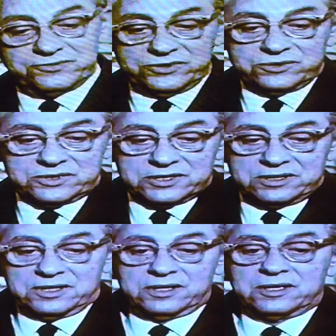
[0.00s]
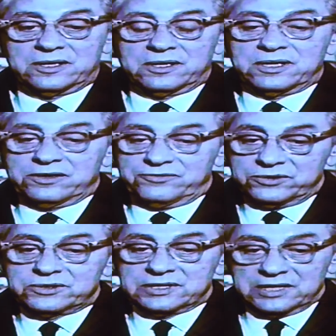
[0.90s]
you could
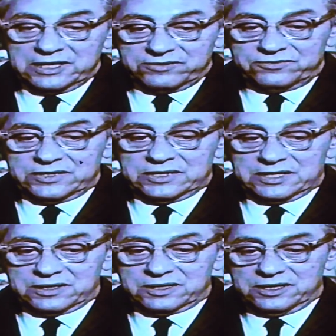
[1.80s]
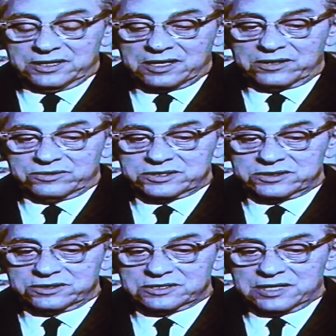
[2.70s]
live in our
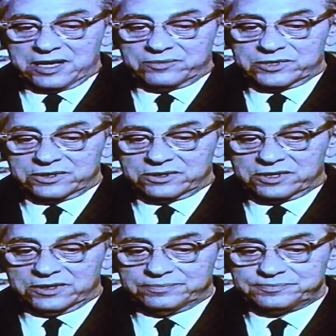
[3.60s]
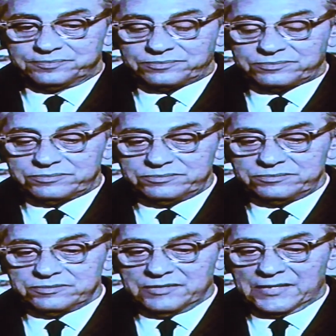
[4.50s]
research laboratory.
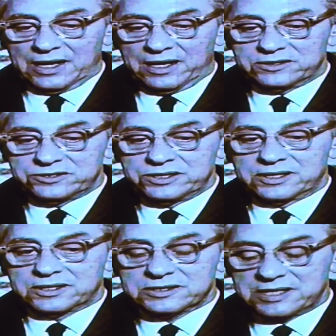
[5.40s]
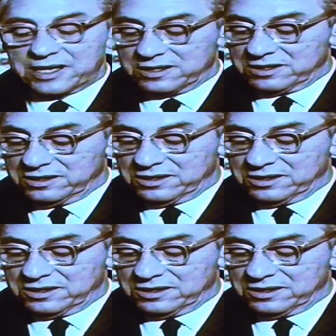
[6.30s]
And she consented.